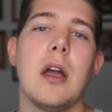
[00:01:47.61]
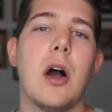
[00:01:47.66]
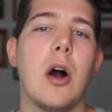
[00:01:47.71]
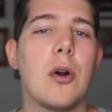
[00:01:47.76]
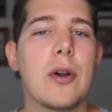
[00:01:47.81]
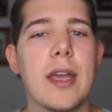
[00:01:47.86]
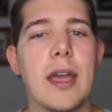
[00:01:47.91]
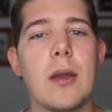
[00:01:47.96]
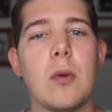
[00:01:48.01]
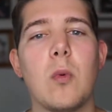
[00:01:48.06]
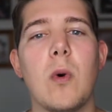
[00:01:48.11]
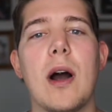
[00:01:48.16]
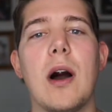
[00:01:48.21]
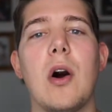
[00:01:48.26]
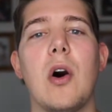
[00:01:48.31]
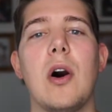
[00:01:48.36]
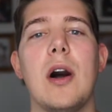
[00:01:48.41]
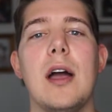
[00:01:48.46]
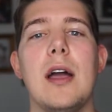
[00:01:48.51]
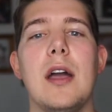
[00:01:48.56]
Okay,
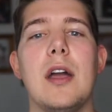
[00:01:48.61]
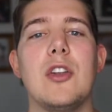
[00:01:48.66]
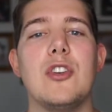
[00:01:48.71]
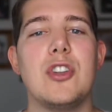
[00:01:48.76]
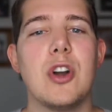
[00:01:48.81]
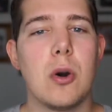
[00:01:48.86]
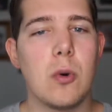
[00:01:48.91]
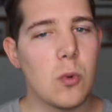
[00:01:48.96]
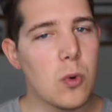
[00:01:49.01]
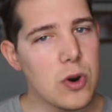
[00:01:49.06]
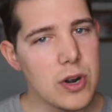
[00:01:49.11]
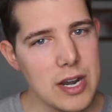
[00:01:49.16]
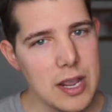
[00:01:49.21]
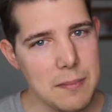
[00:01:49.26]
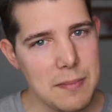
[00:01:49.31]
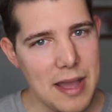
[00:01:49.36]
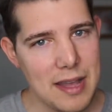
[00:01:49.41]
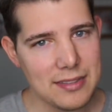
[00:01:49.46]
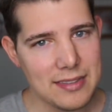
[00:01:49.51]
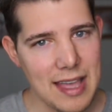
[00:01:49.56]
well, don't worry
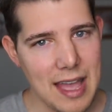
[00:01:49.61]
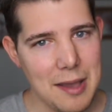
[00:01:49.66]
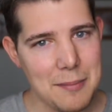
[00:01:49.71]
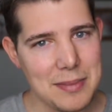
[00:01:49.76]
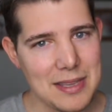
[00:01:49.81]
about that,